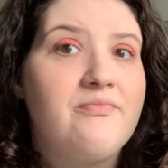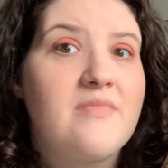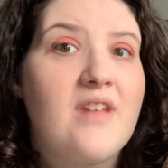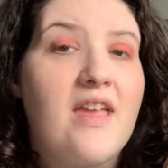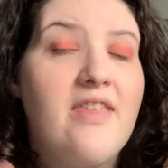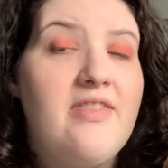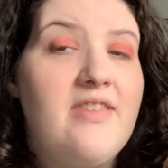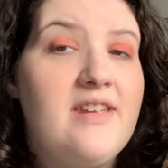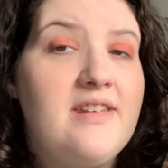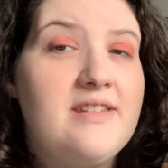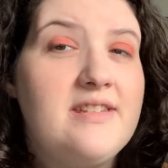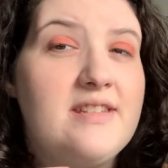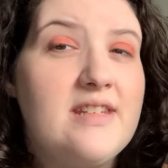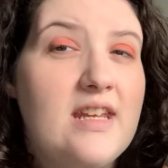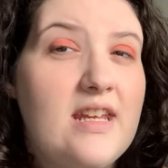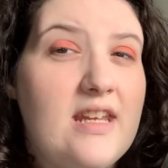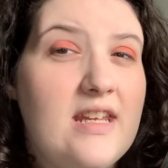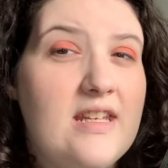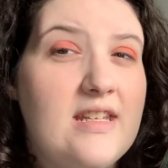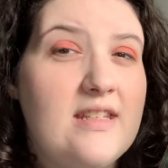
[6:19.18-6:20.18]
This
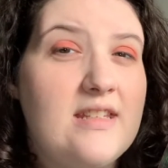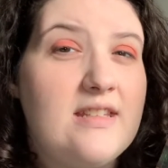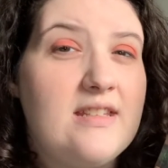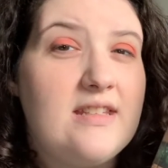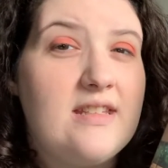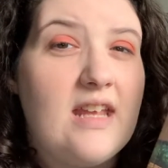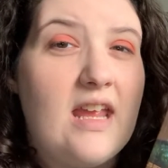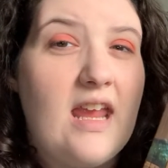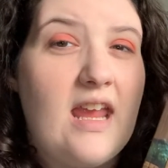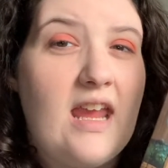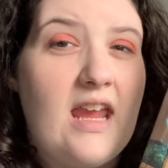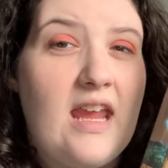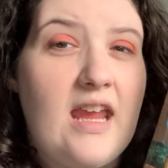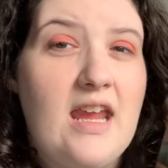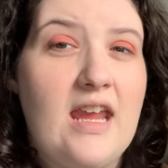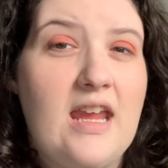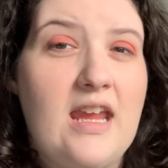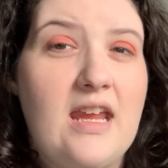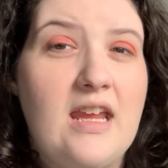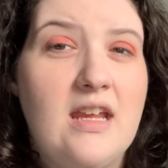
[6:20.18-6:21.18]
is
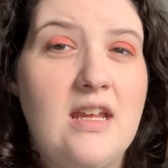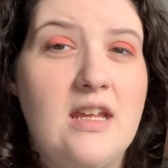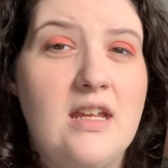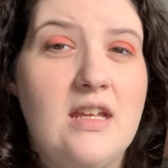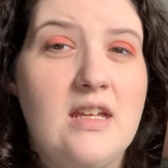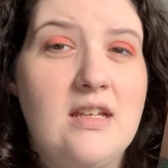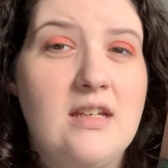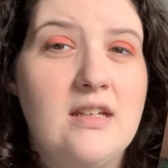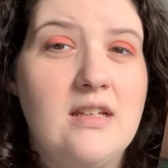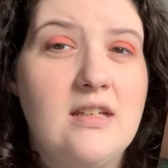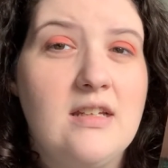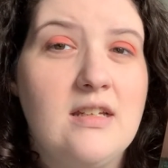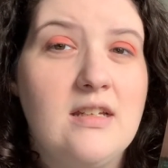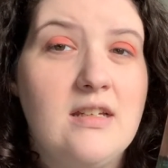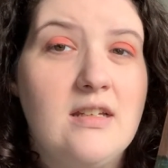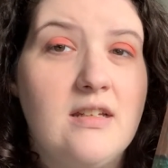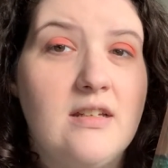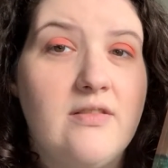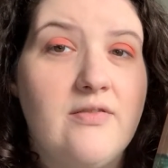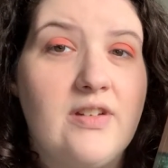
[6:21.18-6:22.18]
a
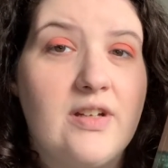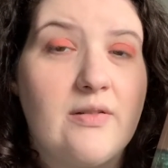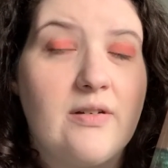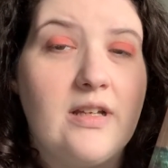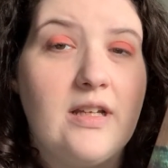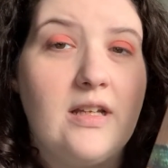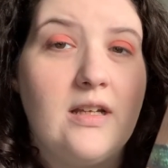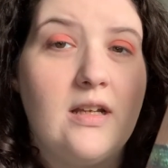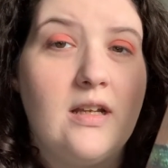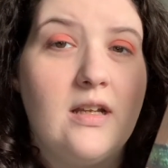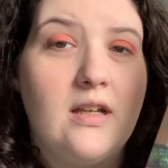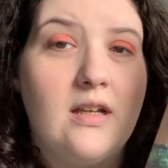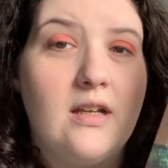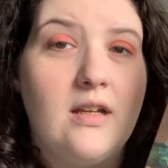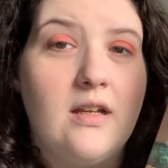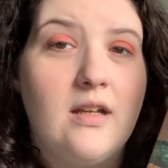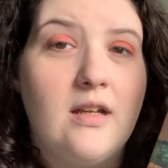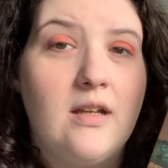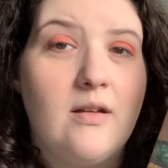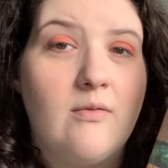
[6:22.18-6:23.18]
very
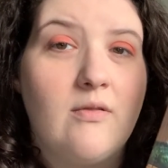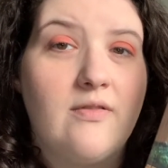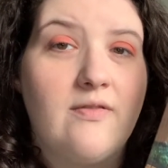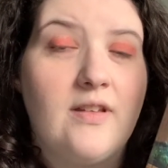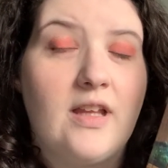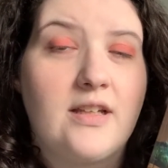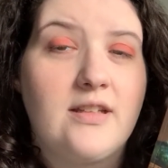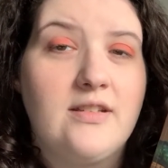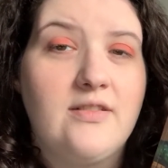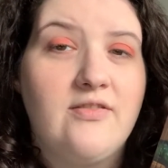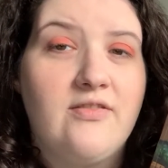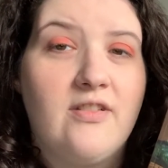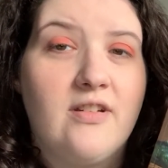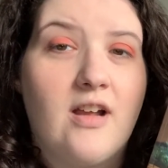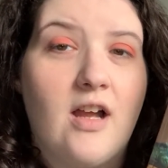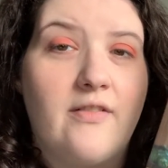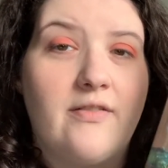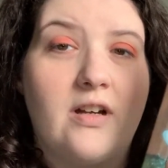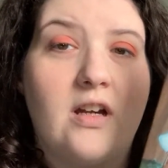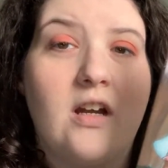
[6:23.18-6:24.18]
reflective
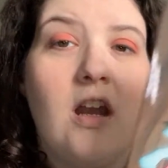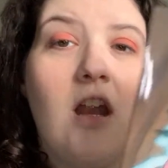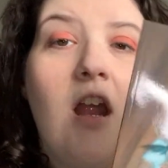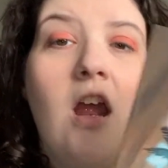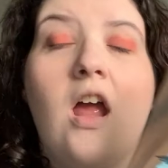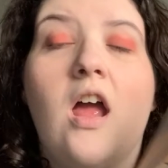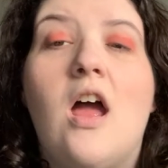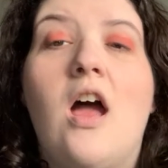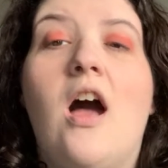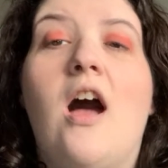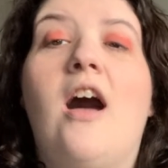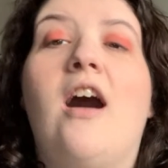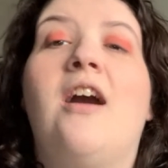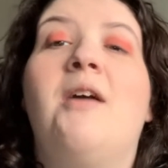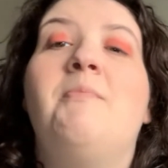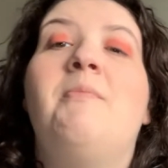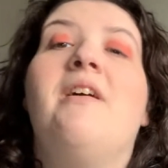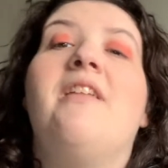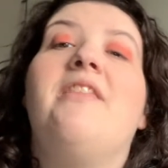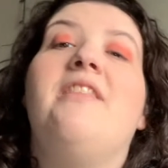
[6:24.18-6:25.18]
cover.
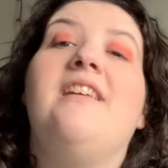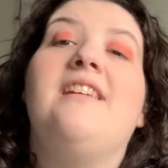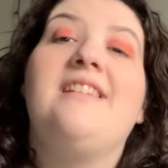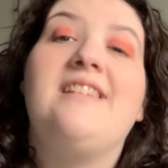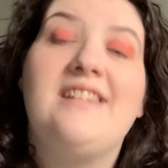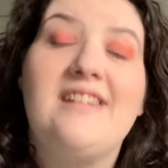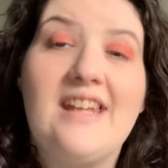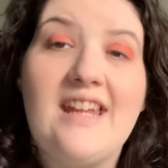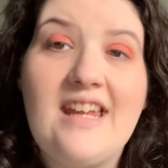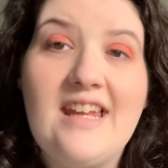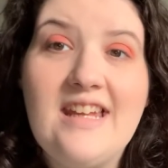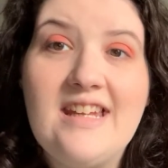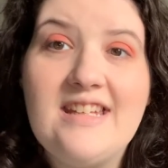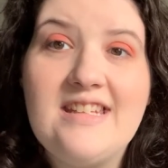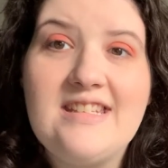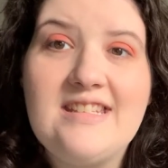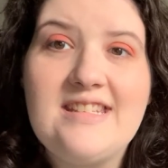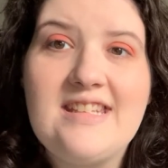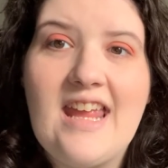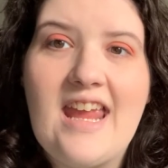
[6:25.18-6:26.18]
This
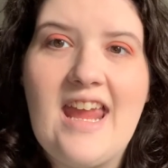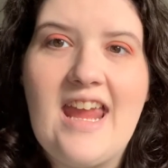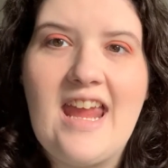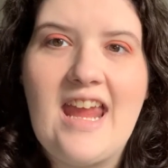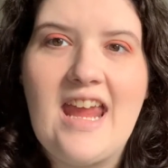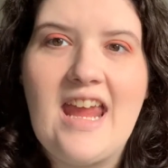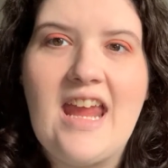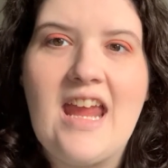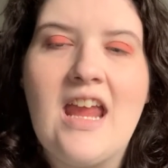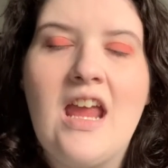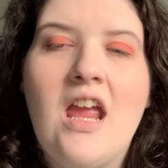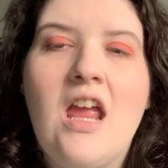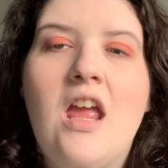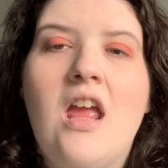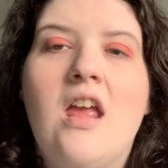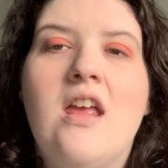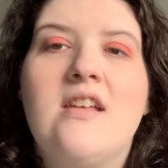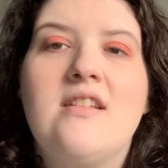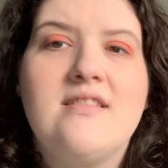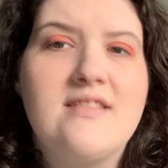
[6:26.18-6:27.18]
is a
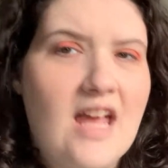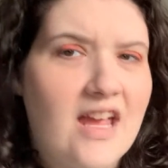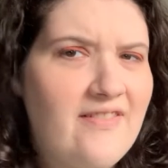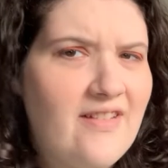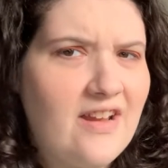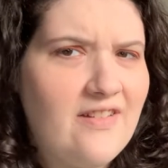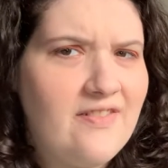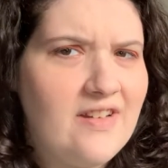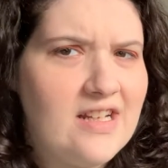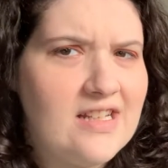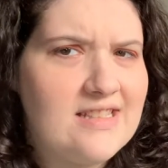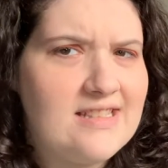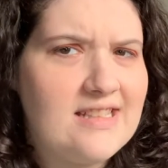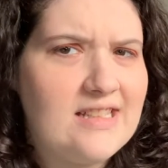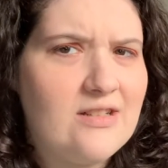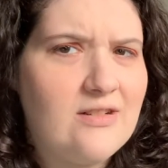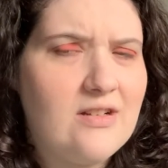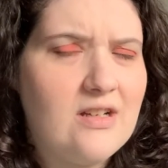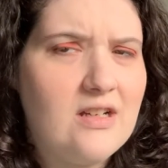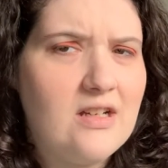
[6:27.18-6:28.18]
sci-fi
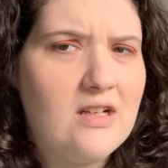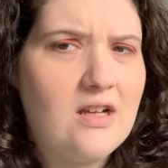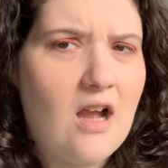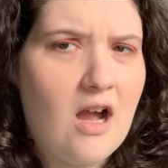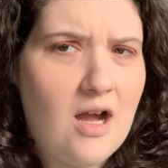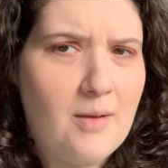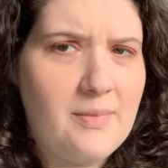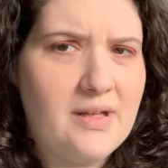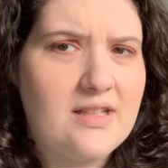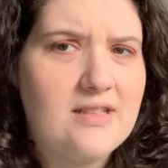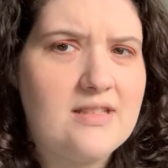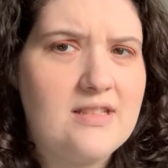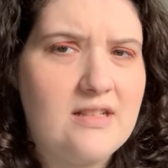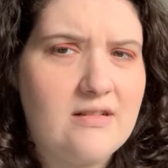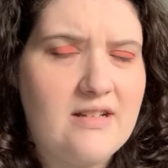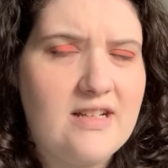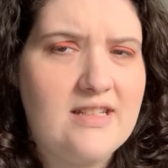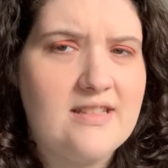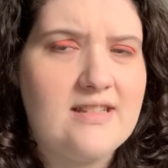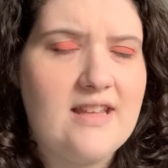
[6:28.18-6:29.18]
fantasy comic
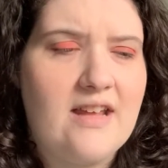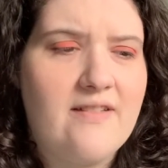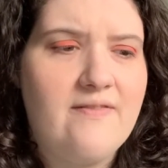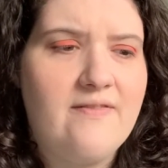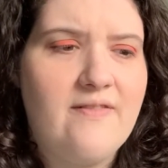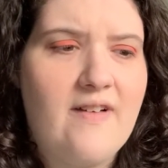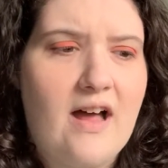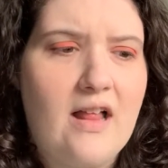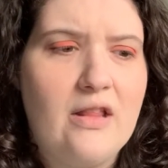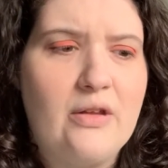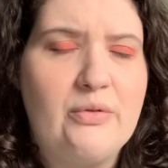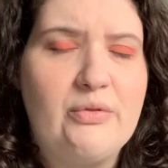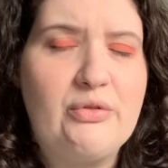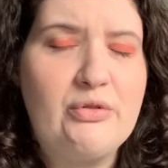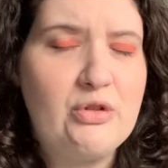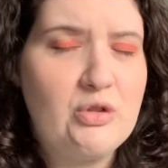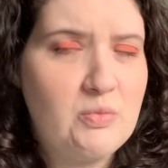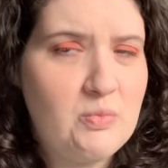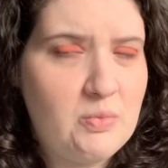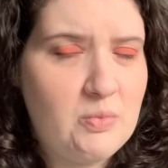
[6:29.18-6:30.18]
series that follows
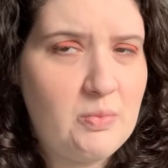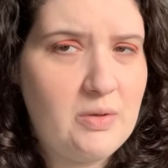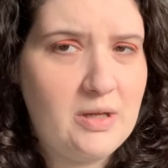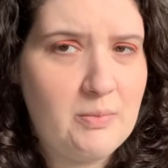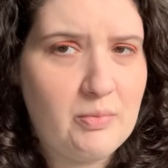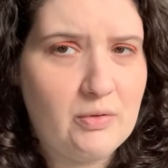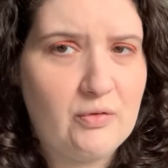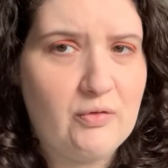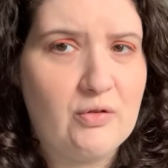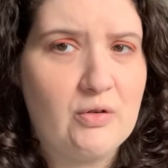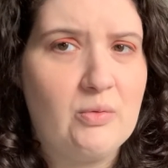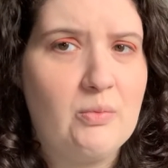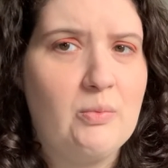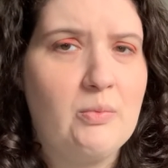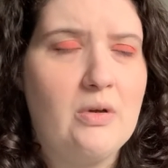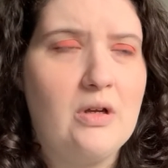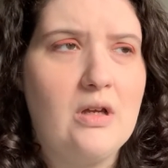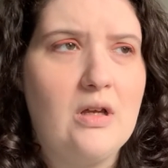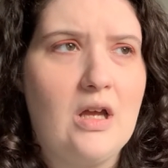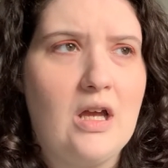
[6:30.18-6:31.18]
2 people
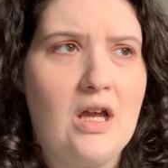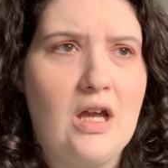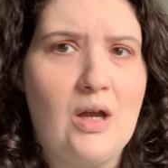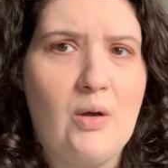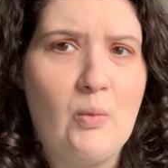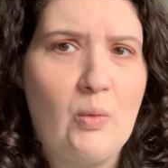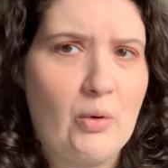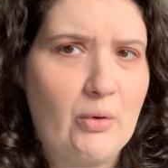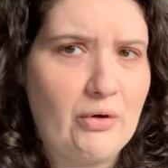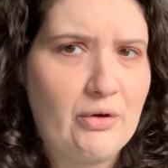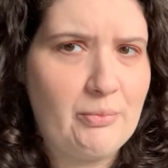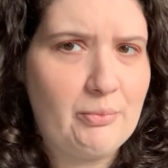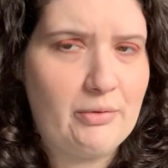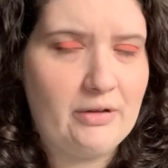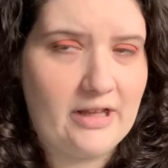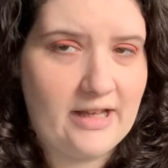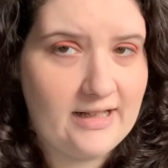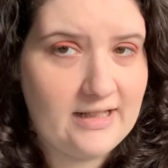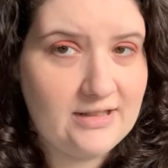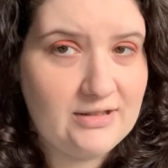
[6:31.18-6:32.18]
from warring
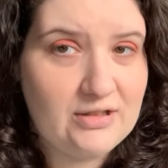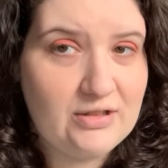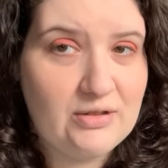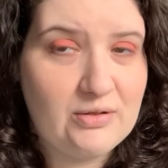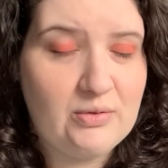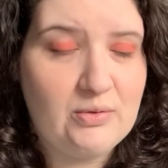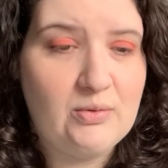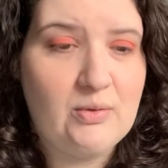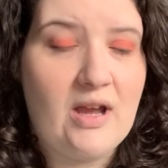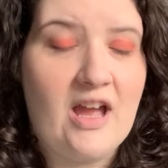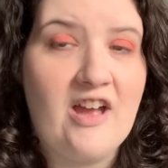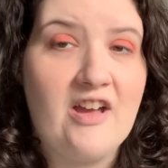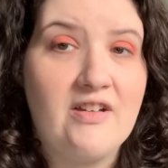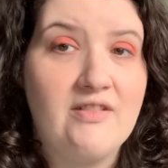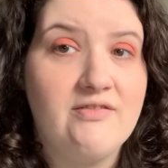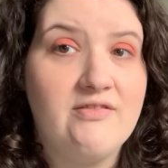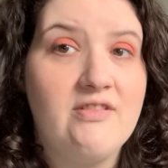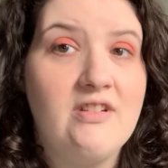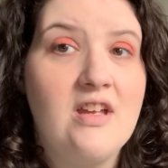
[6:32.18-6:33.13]
planets who have